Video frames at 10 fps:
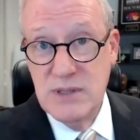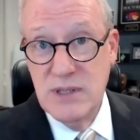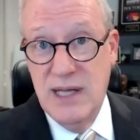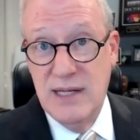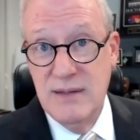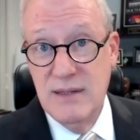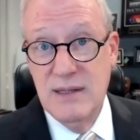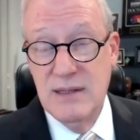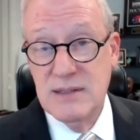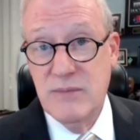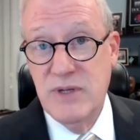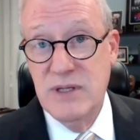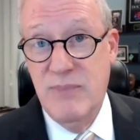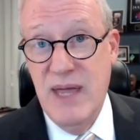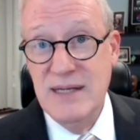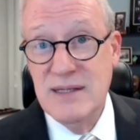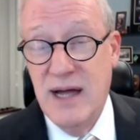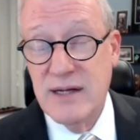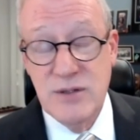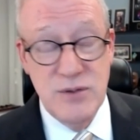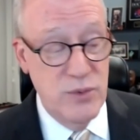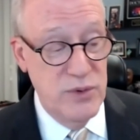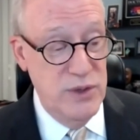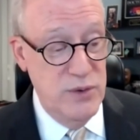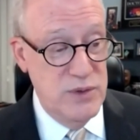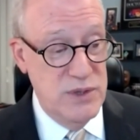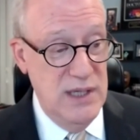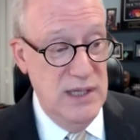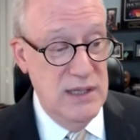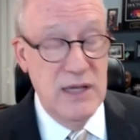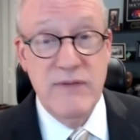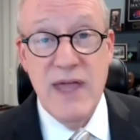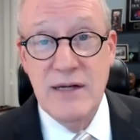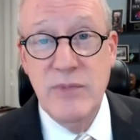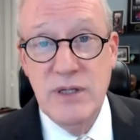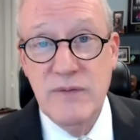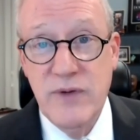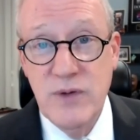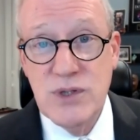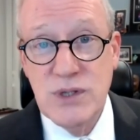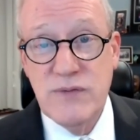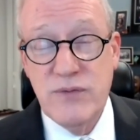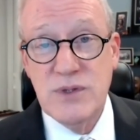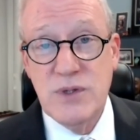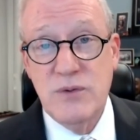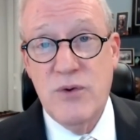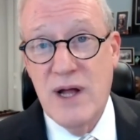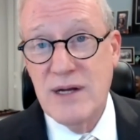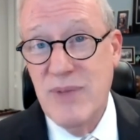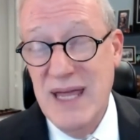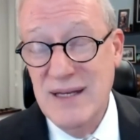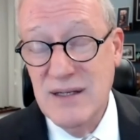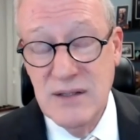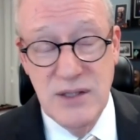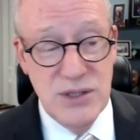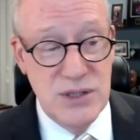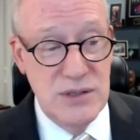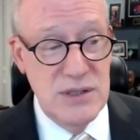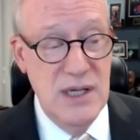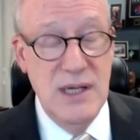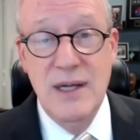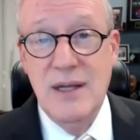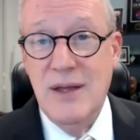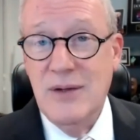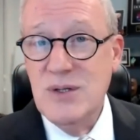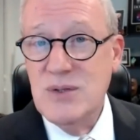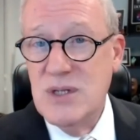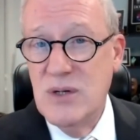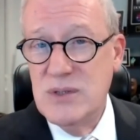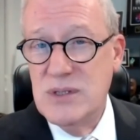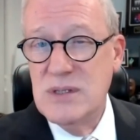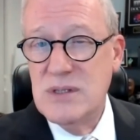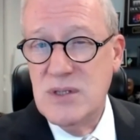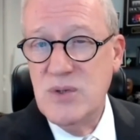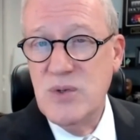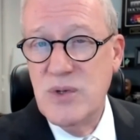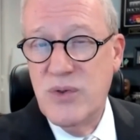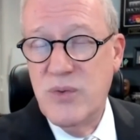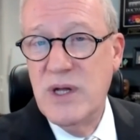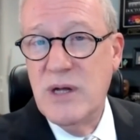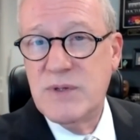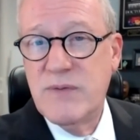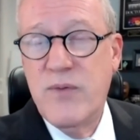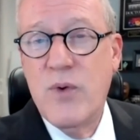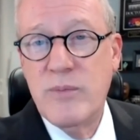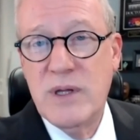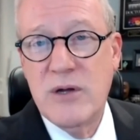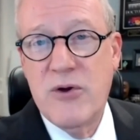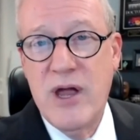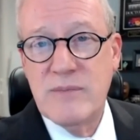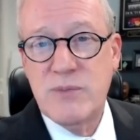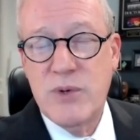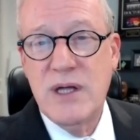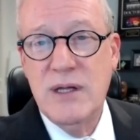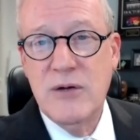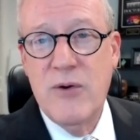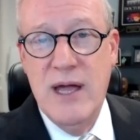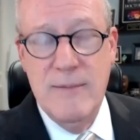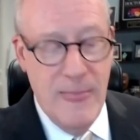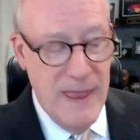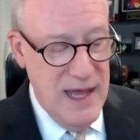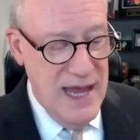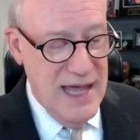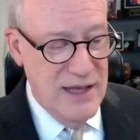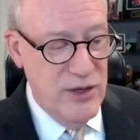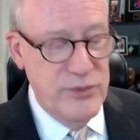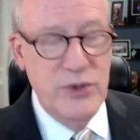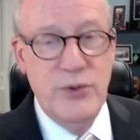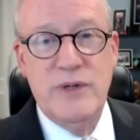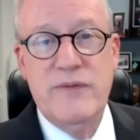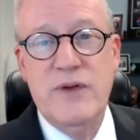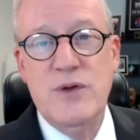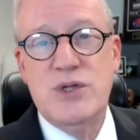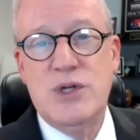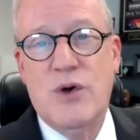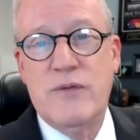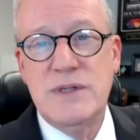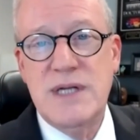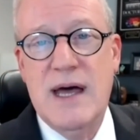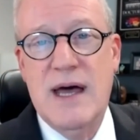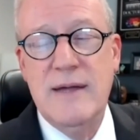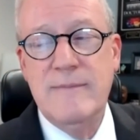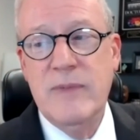some of the pain doctors will give ketamine infusions for certain chronic pain conditions. They'll use doses 2 to 3 up to 4 milligrams per kilogram, and they'll do an infusion over time.